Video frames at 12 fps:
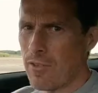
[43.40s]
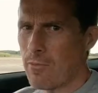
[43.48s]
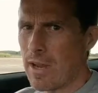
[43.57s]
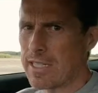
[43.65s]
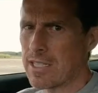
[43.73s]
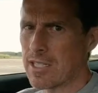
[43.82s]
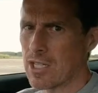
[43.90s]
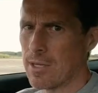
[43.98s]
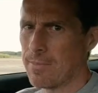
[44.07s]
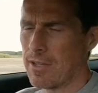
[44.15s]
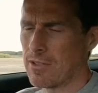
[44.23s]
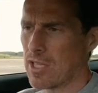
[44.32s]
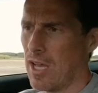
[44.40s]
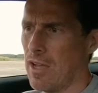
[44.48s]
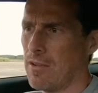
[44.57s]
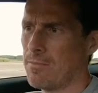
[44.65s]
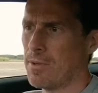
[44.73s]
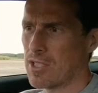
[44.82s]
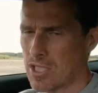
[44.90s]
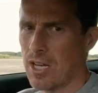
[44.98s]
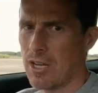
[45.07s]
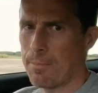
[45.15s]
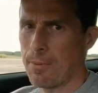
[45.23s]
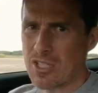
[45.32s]
They haven't upgraded the turbos though, but
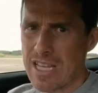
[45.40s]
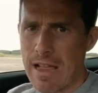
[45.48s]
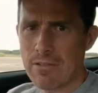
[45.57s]
still it puts